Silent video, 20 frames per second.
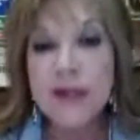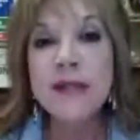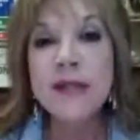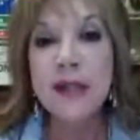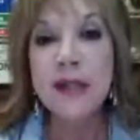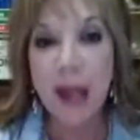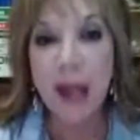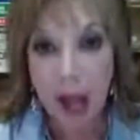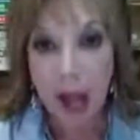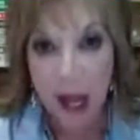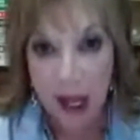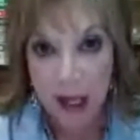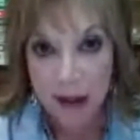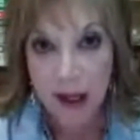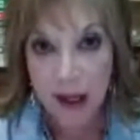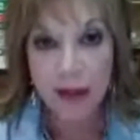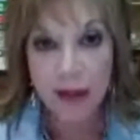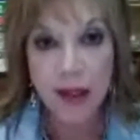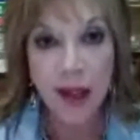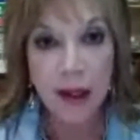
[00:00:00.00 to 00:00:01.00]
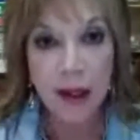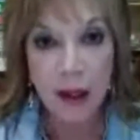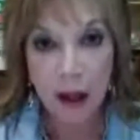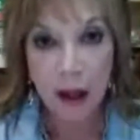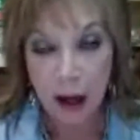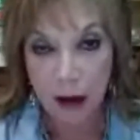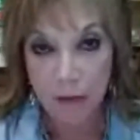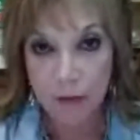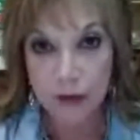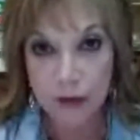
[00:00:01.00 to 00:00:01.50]
the skin
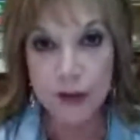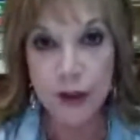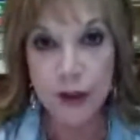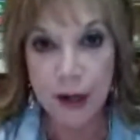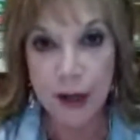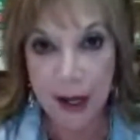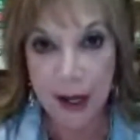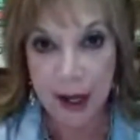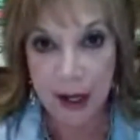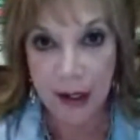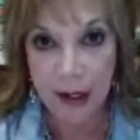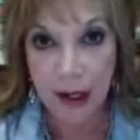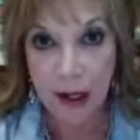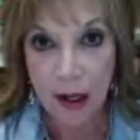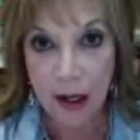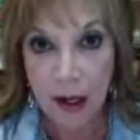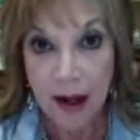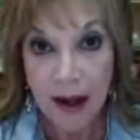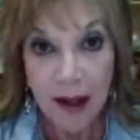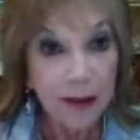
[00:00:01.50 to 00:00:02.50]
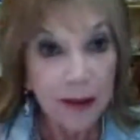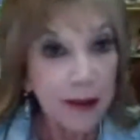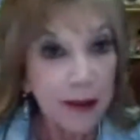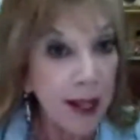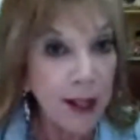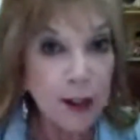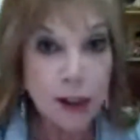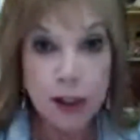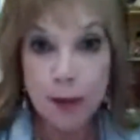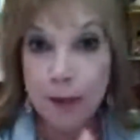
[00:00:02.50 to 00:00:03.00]
that covers your head.
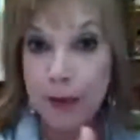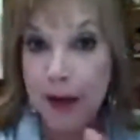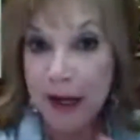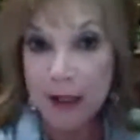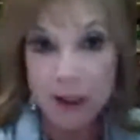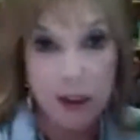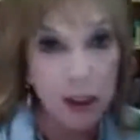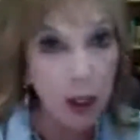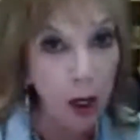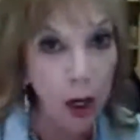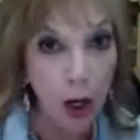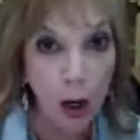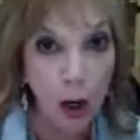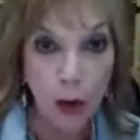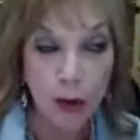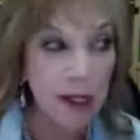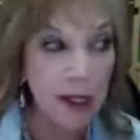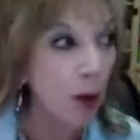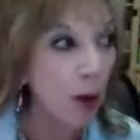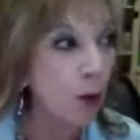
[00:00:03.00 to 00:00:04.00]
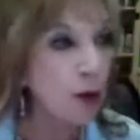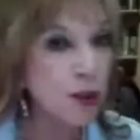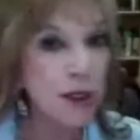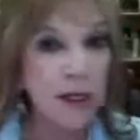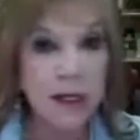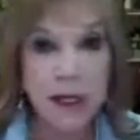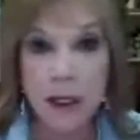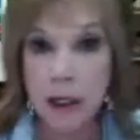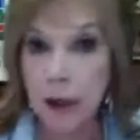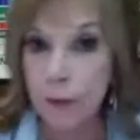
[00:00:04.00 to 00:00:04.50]
Not your big toe, not what
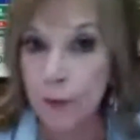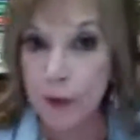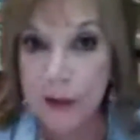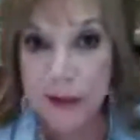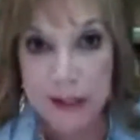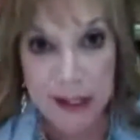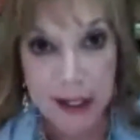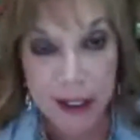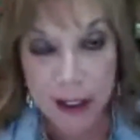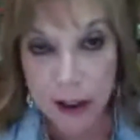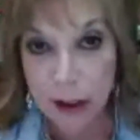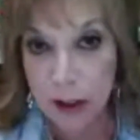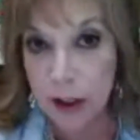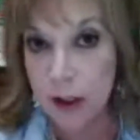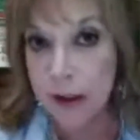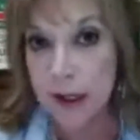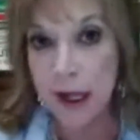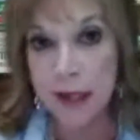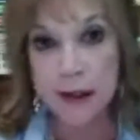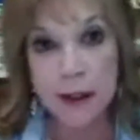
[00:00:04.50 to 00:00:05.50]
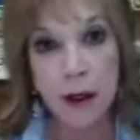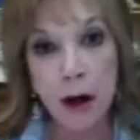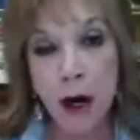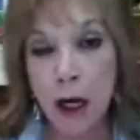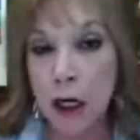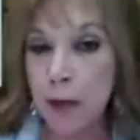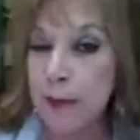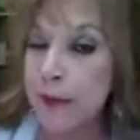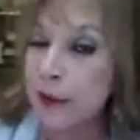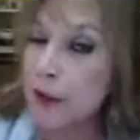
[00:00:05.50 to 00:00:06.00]
you're gonna cook for dinner, not the
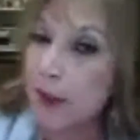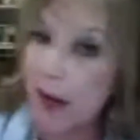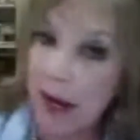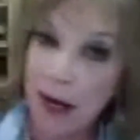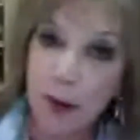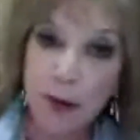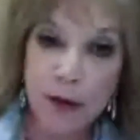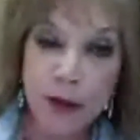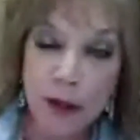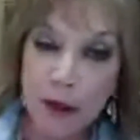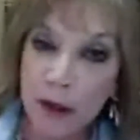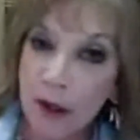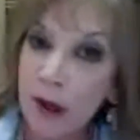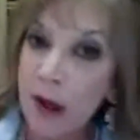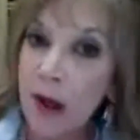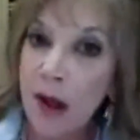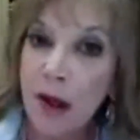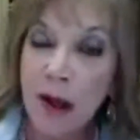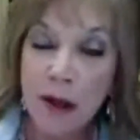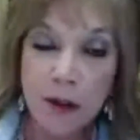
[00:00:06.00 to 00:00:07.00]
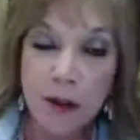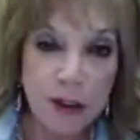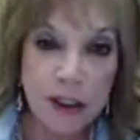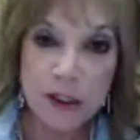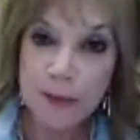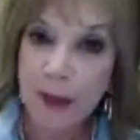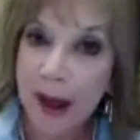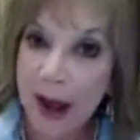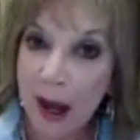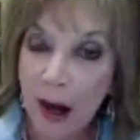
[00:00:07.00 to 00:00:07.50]
argument you had with your, your
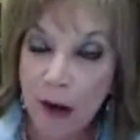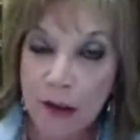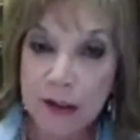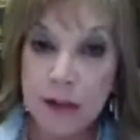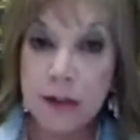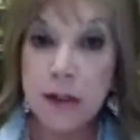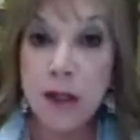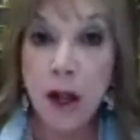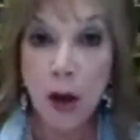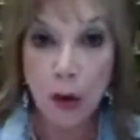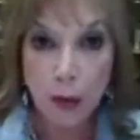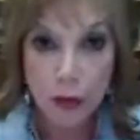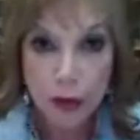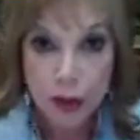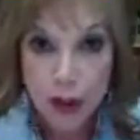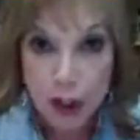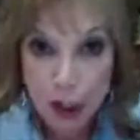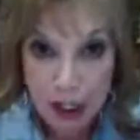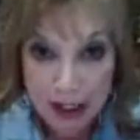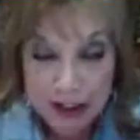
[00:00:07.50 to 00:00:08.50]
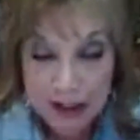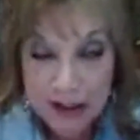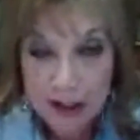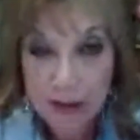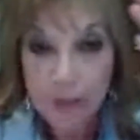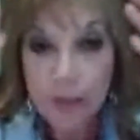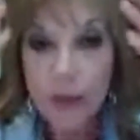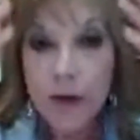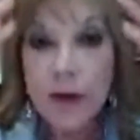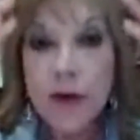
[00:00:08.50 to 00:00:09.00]
spouse. No, just
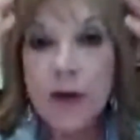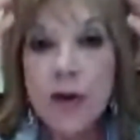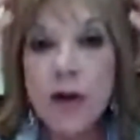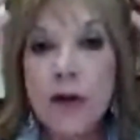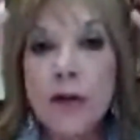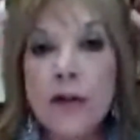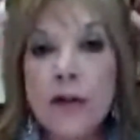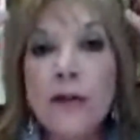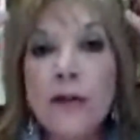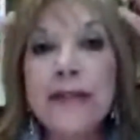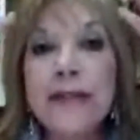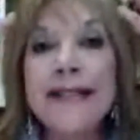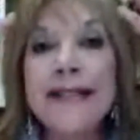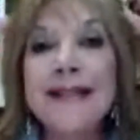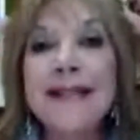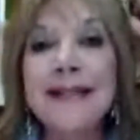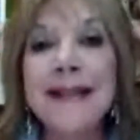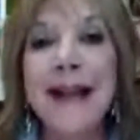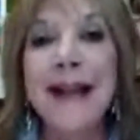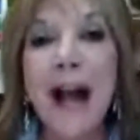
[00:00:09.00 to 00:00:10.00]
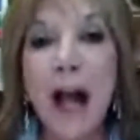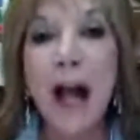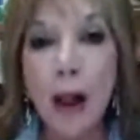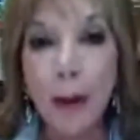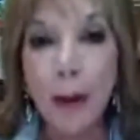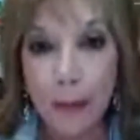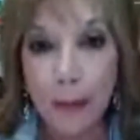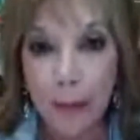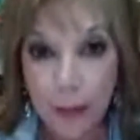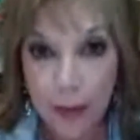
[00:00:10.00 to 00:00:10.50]
your
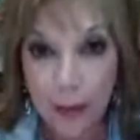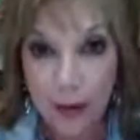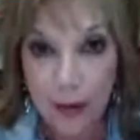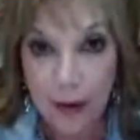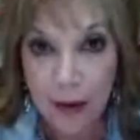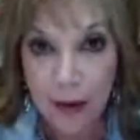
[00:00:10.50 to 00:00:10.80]
scalp.